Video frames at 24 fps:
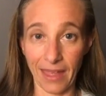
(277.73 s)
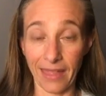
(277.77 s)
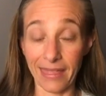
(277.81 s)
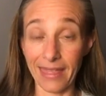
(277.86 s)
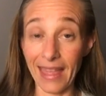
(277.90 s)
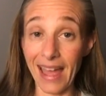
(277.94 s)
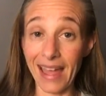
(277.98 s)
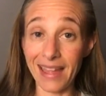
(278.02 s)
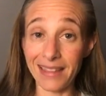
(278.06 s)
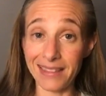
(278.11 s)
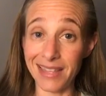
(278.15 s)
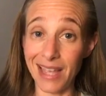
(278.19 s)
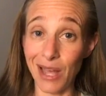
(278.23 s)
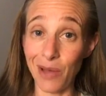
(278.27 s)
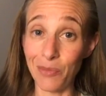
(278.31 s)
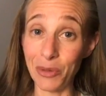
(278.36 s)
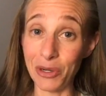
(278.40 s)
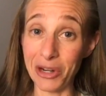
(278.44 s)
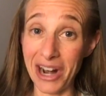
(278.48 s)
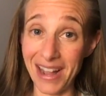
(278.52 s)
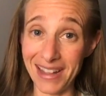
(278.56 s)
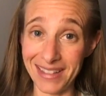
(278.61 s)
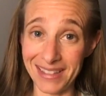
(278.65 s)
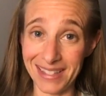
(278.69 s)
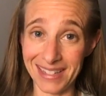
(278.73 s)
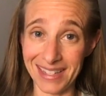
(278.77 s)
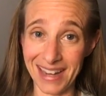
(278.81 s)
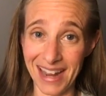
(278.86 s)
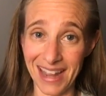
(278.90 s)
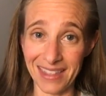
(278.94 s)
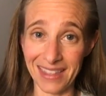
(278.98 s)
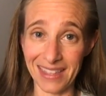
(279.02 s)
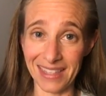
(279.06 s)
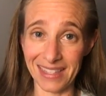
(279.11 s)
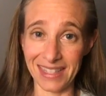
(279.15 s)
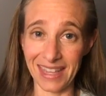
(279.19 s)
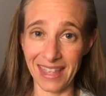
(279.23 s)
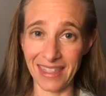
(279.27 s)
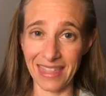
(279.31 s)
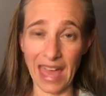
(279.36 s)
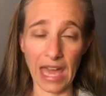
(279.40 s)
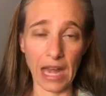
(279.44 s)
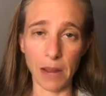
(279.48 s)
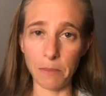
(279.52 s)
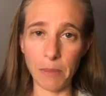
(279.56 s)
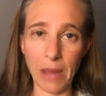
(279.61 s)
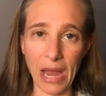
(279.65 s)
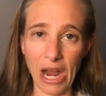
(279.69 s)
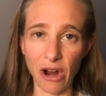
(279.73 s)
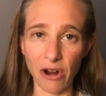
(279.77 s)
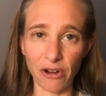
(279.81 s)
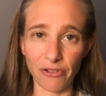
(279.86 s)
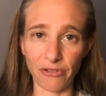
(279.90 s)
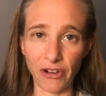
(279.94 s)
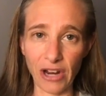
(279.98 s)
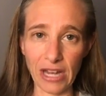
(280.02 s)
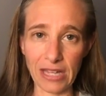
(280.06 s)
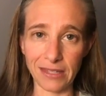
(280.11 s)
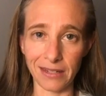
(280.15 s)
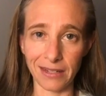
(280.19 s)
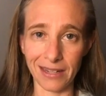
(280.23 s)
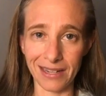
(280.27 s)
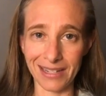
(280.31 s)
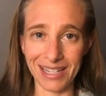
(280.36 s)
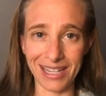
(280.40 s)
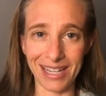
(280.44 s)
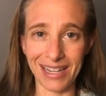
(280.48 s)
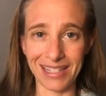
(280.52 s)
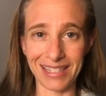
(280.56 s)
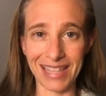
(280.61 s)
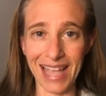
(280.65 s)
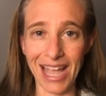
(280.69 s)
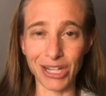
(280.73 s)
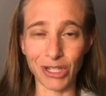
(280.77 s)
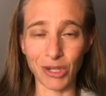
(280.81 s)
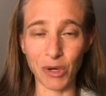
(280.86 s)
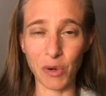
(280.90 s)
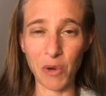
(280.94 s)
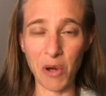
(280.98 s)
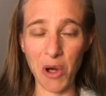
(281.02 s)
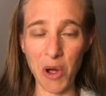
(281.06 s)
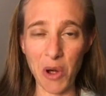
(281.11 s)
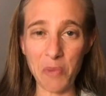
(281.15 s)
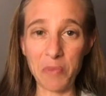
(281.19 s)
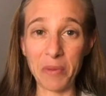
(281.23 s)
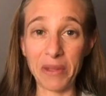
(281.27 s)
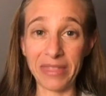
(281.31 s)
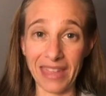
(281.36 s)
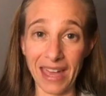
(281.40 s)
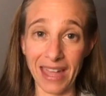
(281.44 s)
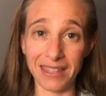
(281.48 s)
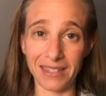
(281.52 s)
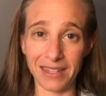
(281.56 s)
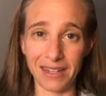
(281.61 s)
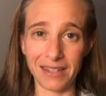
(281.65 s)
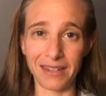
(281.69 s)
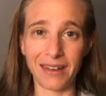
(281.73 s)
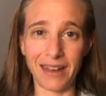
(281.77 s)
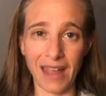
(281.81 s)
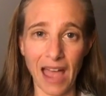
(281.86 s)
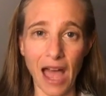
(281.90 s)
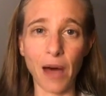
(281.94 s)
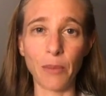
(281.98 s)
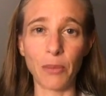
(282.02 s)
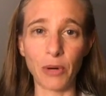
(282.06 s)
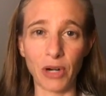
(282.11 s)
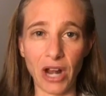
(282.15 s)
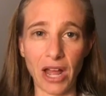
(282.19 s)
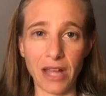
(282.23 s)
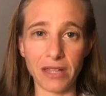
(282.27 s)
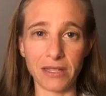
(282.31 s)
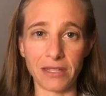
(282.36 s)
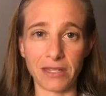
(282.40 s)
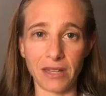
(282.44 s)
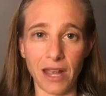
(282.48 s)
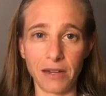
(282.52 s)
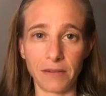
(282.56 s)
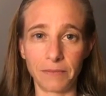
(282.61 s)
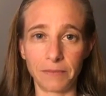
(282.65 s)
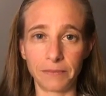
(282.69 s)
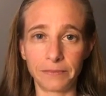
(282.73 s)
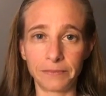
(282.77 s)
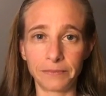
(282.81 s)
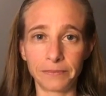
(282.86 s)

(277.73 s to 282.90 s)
That's Albert Einstein that said that. I'm paraphrasing. I didn't exact quote, but that's an Albert Einstein.